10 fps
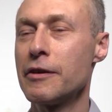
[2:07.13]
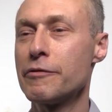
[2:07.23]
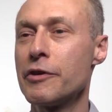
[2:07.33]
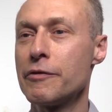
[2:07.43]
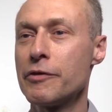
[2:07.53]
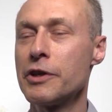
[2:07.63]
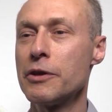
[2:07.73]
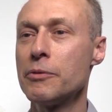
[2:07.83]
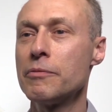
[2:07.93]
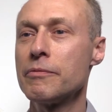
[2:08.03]
for
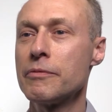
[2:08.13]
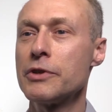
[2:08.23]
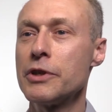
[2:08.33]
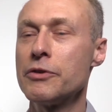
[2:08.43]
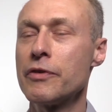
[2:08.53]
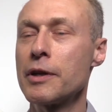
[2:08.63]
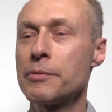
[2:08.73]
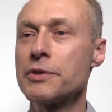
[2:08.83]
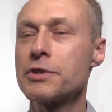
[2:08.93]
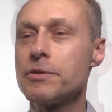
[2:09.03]
new
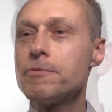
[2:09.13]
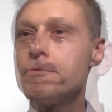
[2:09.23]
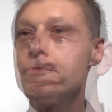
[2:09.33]
developments.